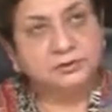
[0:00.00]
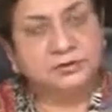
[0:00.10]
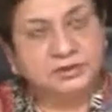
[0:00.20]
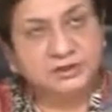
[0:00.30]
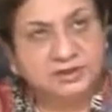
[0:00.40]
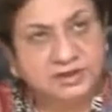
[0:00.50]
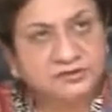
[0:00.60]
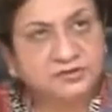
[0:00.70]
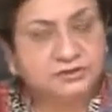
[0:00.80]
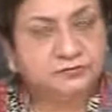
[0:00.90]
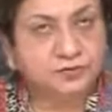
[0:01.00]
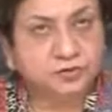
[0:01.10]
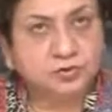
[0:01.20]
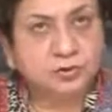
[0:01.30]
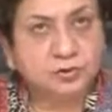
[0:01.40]
In case if
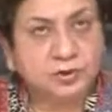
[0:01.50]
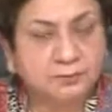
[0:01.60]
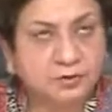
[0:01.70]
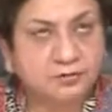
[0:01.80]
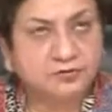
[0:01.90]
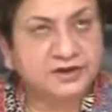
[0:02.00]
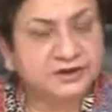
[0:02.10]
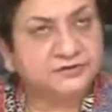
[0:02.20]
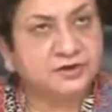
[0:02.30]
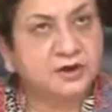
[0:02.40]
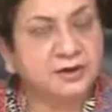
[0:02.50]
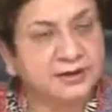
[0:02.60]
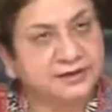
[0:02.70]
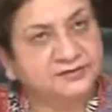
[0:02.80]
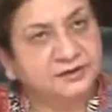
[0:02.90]
your number of eggs are
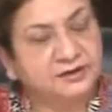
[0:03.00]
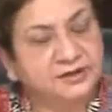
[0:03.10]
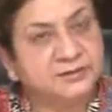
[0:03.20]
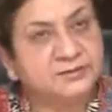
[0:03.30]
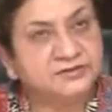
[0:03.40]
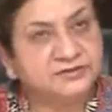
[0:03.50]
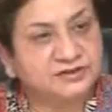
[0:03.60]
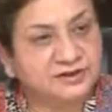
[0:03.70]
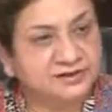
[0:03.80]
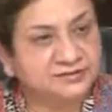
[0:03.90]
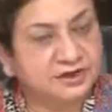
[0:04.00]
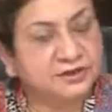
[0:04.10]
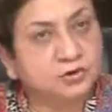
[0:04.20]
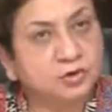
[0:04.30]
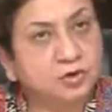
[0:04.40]
less and AMH is less
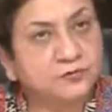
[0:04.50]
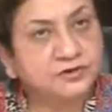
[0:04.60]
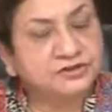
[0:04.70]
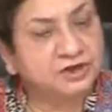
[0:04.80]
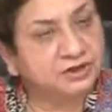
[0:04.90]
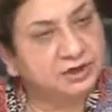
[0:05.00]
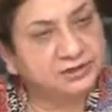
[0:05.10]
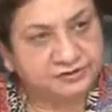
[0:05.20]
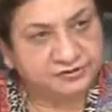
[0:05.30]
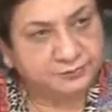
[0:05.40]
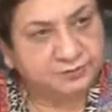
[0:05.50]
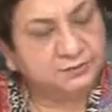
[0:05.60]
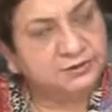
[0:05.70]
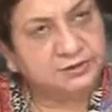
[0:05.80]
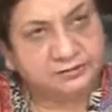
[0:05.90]
and you are of a younger age,
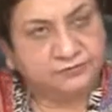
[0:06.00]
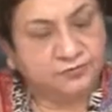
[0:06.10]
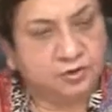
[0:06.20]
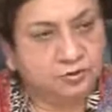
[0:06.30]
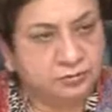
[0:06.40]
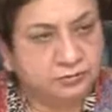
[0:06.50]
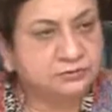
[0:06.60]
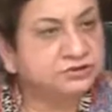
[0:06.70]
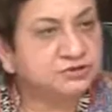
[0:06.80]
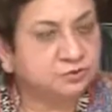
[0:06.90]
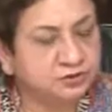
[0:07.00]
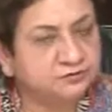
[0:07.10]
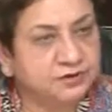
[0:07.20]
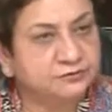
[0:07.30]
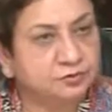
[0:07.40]
maybe if you are just
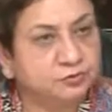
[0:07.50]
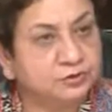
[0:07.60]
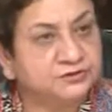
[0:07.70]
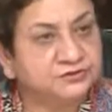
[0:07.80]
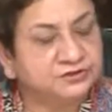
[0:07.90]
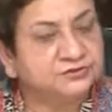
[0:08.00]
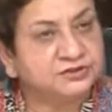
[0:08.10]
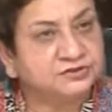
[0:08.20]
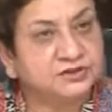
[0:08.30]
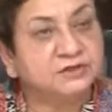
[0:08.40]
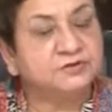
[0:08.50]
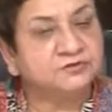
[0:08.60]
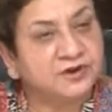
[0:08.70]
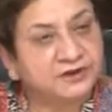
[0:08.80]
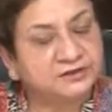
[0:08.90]
25 or 26 years and we
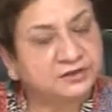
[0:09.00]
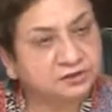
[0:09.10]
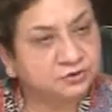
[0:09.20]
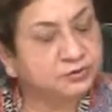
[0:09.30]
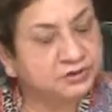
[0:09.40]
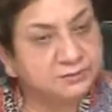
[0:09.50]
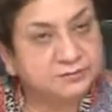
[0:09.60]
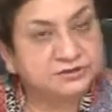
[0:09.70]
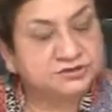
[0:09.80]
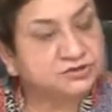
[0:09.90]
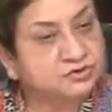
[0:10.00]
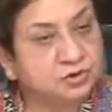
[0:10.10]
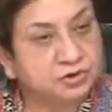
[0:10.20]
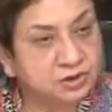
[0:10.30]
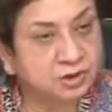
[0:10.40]
find that your AMH is
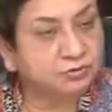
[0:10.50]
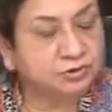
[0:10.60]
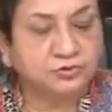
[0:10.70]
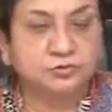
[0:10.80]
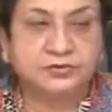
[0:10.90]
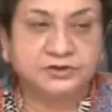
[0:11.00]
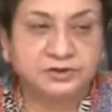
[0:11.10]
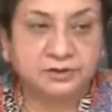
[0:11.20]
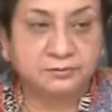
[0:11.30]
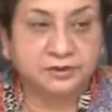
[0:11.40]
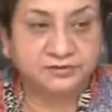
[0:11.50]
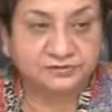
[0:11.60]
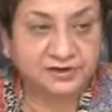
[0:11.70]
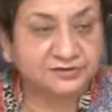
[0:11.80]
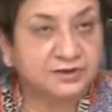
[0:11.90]
gone down and your ovarian number
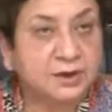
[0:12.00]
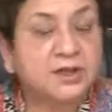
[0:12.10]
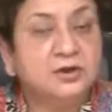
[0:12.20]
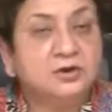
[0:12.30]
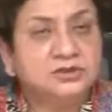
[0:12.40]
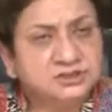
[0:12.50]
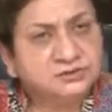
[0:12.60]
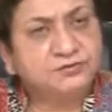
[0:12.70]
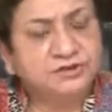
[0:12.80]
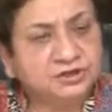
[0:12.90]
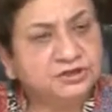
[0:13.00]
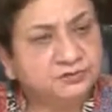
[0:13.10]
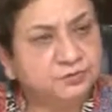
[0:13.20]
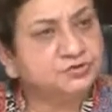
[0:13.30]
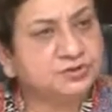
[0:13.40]
is less, yes, we can
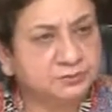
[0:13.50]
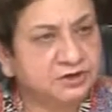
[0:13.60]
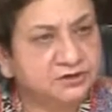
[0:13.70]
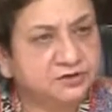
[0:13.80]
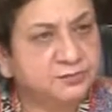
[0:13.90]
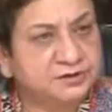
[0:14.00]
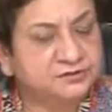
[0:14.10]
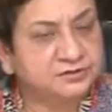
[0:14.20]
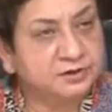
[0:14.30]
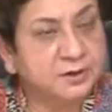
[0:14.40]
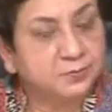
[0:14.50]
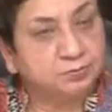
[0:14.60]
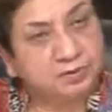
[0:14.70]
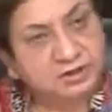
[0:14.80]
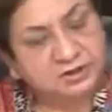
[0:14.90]
give you some kind of medicine.
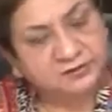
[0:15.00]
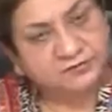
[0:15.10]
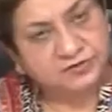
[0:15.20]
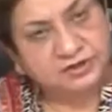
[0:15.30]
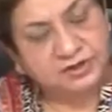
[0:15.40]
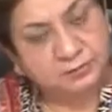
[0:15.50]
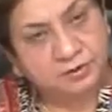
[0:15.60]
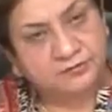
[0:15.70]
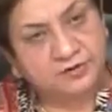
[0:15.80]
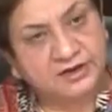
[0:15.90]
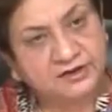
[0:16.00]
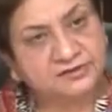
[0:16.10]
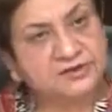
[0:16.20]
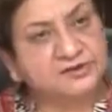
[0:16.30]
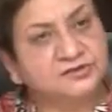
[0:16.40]
But if the number of
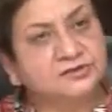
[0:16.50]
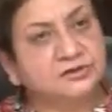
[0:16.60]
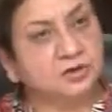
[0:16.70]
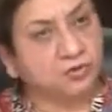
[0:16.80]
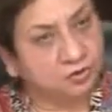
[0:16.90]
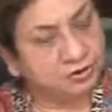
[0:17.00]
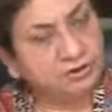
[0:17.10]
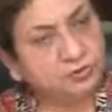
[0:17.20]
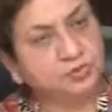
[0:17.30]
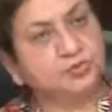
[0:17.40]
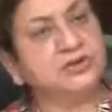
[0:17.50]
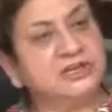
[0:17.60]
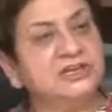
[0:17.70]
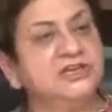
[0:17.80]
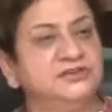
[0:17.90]
eggs is according to your
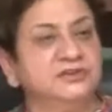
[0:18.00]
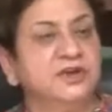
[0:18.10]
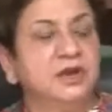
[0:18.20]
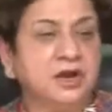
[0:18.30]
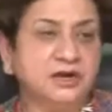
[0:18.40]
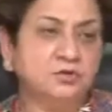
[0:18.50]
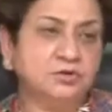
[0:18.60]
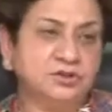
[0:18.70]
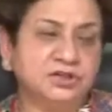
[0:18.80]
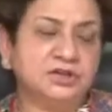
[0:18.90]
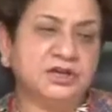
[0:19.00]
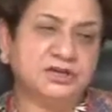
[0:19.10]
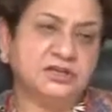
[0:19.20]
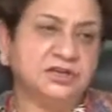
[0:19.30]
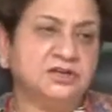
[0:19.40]
age, I don't think
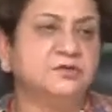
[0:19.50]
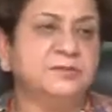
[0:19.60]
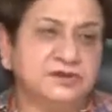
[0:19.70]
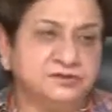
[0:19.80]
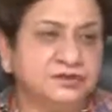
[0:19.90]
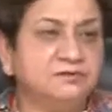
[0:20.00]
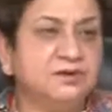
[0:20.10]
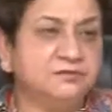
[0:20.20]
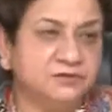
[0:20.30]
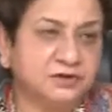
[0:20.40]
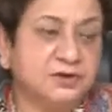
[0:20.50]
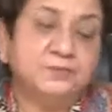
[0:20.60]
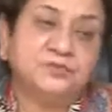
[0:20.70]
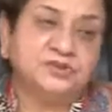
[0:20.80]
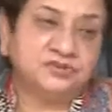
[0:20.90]
any kind of medicine will work.
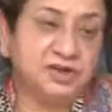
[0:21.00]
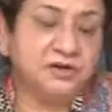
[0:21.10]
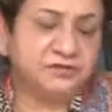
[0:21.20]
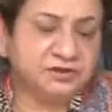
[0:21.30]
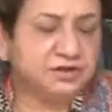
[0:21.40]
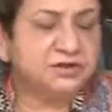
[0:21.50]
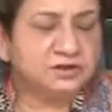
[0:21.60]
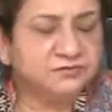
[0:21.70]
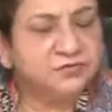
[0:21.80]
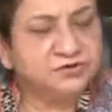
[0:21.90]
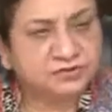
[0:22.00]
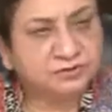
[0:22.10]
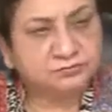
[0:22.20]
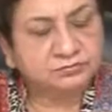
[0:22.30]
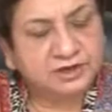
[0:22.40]
Still we can give for
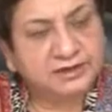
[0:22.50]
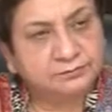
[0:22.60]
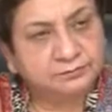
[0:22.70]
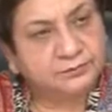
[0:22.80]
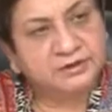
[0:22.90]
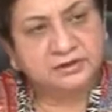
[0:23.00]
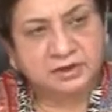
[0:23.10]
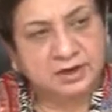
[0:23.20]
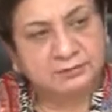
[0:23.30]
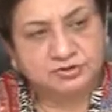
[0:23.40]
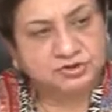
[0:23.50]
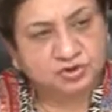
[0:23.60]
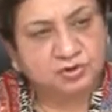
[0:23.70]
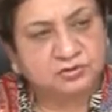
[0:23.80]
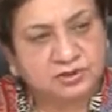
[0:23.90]
some time, but I'm
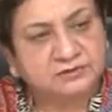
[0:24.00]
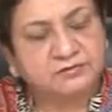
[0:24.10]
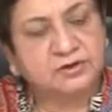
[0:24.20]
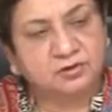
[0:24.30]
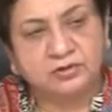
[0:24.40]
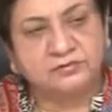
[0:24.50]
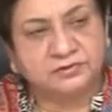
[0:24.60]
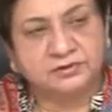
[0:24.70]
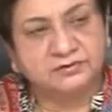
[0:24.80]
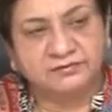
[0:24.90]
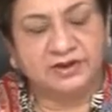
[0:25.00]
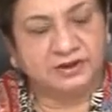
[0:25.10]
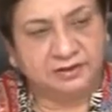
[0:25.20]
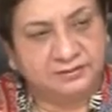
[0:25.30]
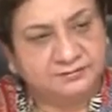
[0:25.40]
sure that will not work well.